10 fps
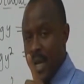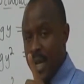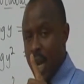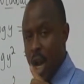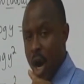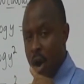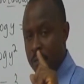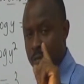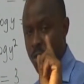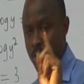The log
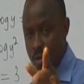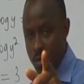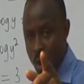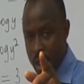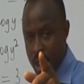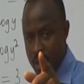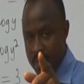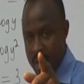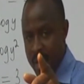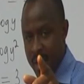of you watching
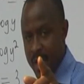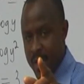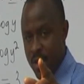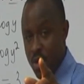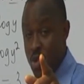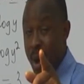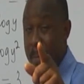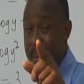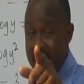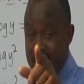me to your
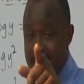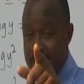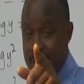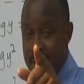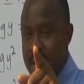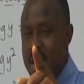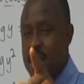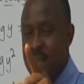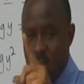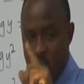base
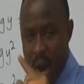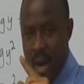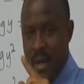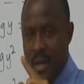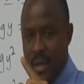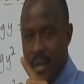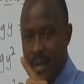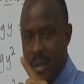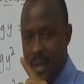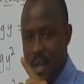is 1,
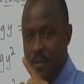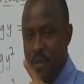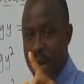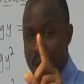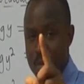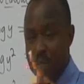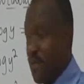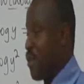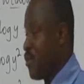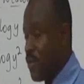if you can be
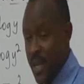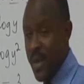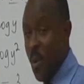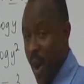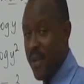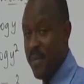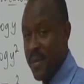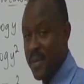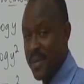brought to the whiteboard.